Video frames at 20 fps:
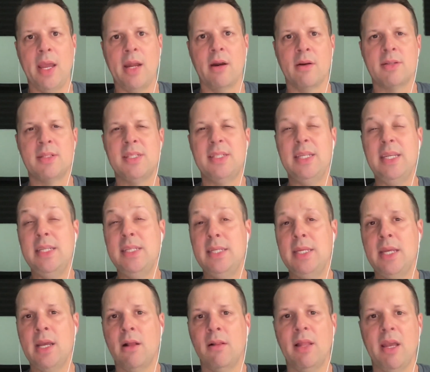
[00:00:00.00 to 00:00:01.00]
and our
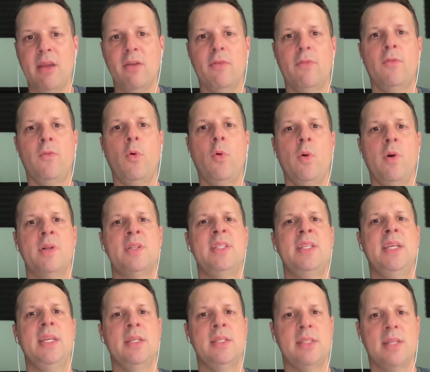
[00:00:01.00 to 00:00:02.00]
CTLA4
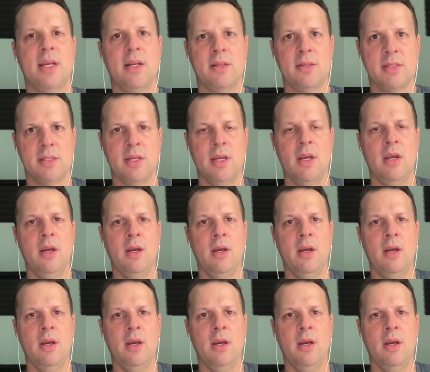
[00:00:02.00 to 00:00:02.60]
T cells